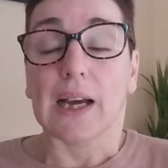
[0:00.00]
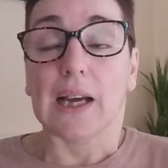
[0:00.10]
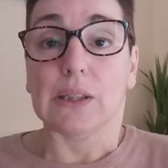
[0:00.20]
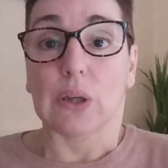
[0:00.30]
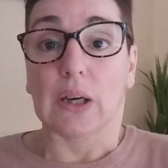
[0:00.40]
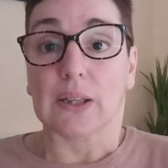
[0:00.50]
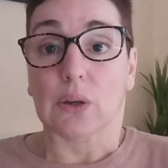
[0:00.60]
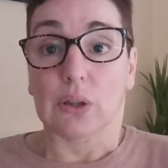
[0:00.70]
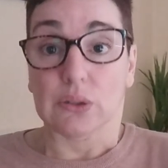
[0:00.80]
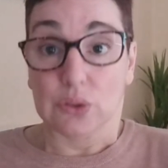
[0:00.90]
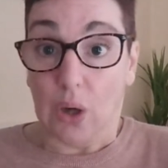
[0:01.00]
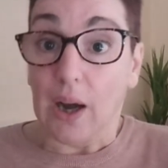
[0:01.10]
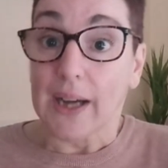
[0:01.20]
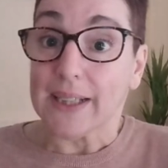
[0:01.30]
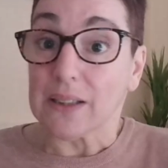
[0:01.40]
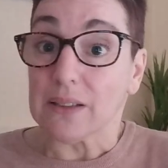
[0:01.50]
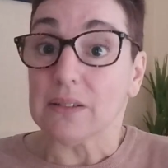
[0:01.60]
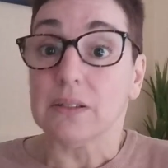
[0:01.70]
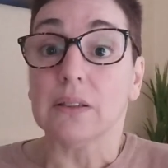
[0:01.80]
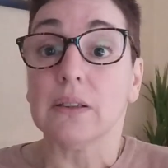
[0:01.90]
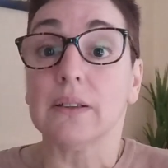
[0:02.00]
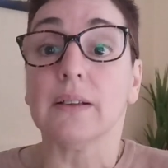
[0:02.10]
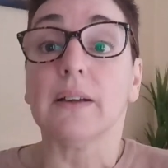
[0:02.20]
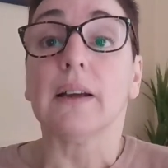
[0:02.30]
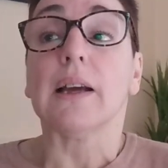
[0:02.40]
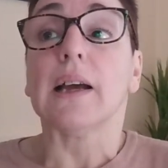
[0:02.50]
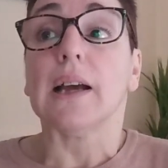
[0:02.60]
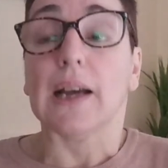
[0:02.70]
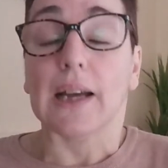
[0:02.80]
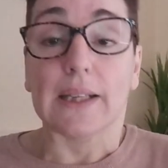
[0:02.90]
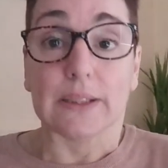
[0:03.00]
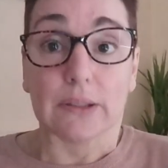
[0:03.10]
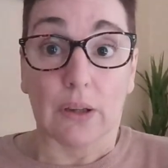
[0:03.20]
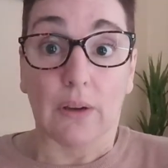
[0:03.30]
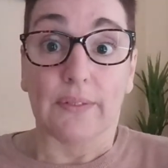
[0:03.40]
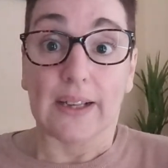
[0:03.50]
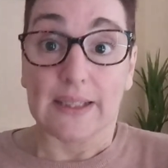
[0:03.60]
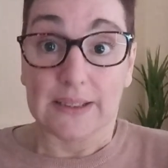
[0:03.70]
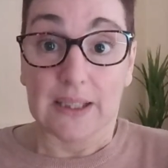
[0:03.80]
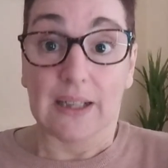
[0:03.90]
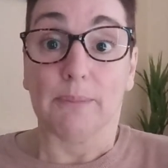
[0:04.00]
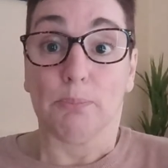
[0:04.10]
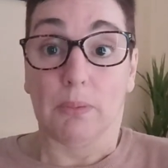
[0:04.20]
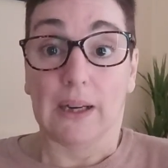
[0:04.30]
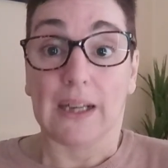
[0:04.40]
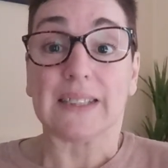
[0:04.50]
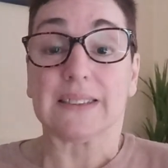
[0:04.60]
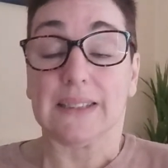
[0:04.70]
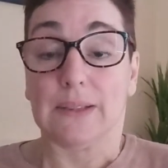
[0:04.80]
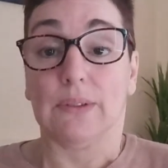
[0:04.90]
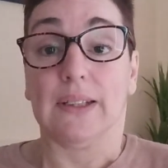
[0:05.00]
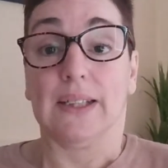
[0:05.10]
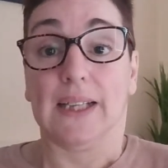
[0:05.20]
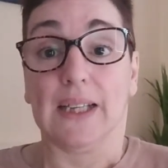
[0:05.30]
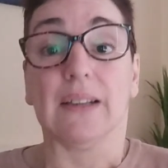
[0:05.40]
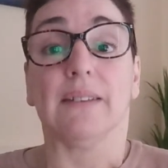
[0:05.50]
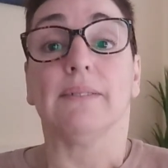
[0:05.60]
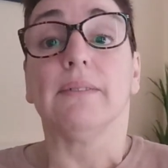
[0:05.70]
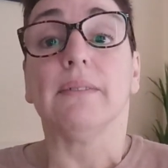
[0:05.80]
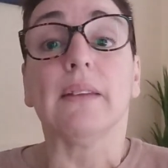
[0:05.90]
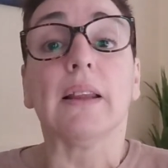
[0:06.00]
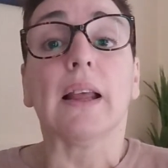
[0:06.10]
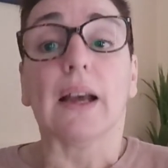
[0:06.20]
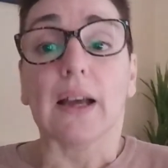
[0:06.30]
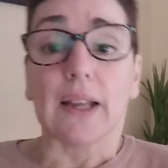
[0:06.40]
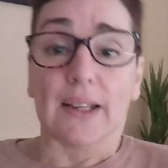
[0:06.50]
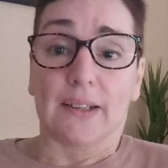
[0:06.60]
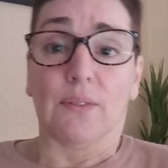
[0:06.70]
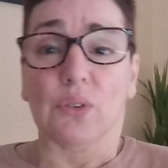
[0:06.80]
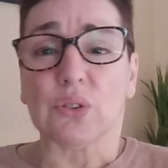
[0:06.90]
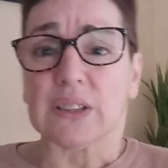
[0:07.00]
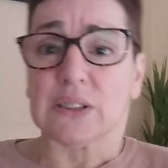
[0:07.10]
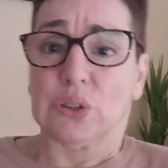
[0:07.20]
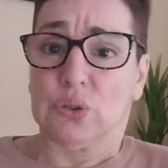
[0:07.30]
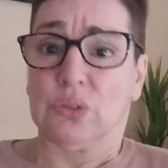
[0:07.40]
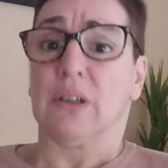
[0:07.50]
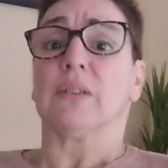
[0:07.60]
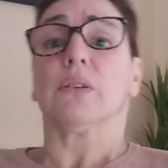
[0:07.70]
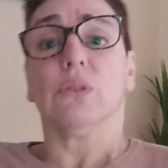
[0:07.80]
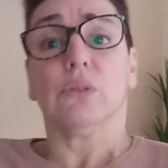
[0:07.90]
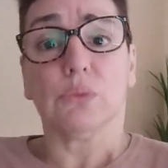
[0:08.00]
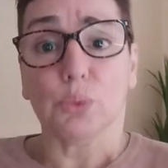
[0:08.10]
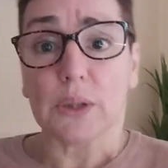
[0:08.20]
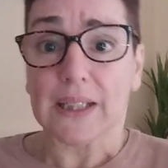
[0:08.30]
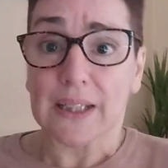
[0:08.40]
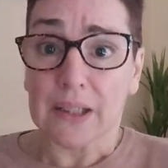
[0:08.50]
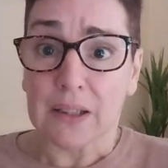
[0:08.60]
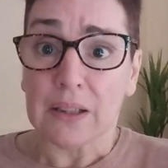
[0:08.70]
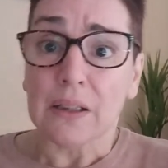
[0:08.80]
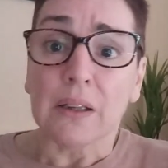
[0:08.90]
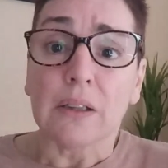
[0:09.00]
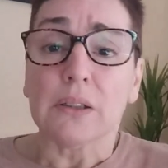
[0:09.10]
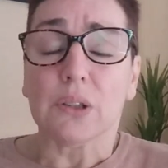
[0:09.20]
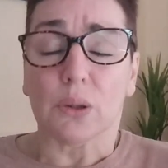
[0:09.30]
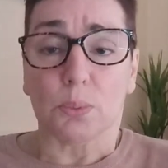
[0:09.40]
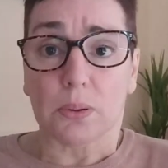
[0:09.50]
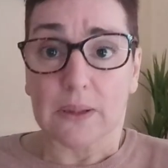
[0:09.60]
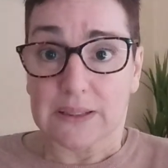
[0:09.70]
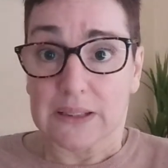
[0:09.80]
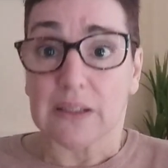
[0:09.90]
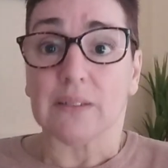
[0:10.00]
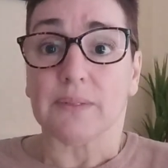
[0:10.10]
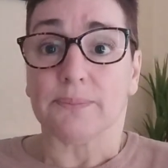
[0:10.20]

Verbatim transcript: and I got tired, and so I've had to have breaks here and there. And I've also struggled with depression